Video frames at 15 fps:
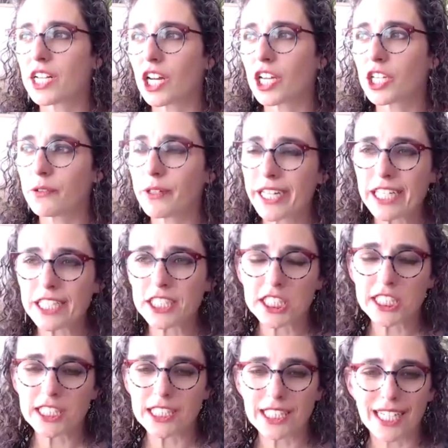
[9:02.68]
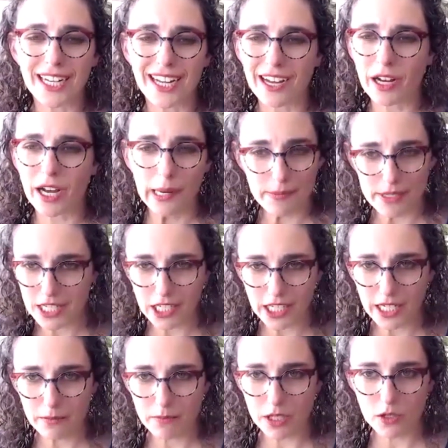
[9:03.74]
QA engineer said, I'm
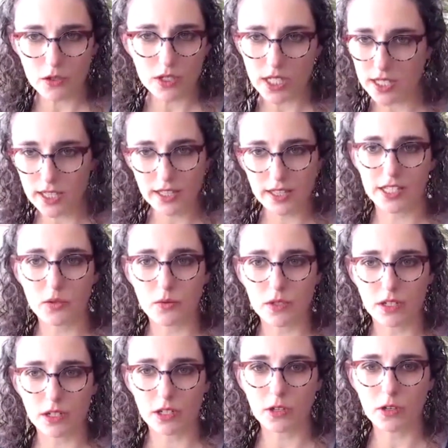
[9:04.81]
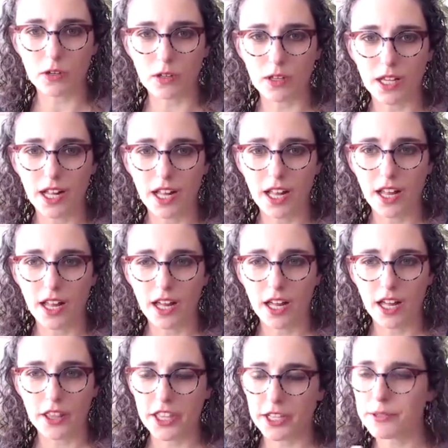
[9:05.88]
sorry, but you said that this was our goal.
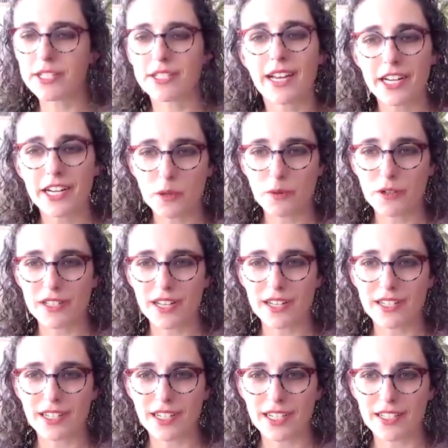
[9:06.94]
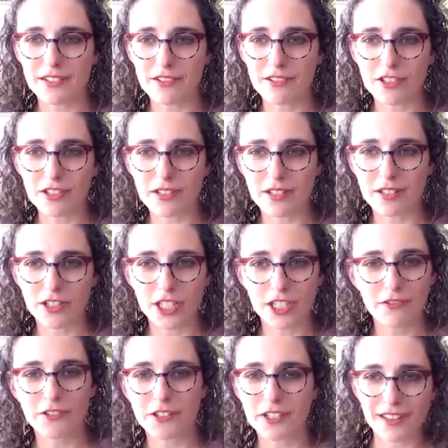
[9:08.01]
The design you're presenting is just
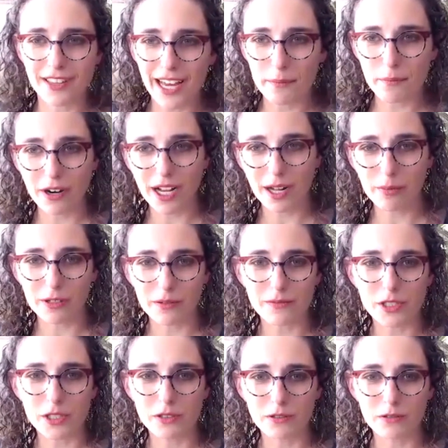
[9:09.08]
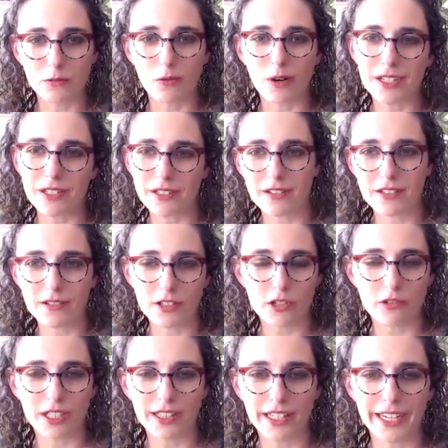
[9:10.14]
shifting that problem to one
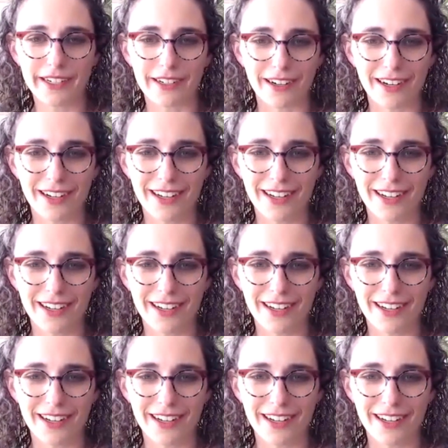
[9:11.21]
screen later.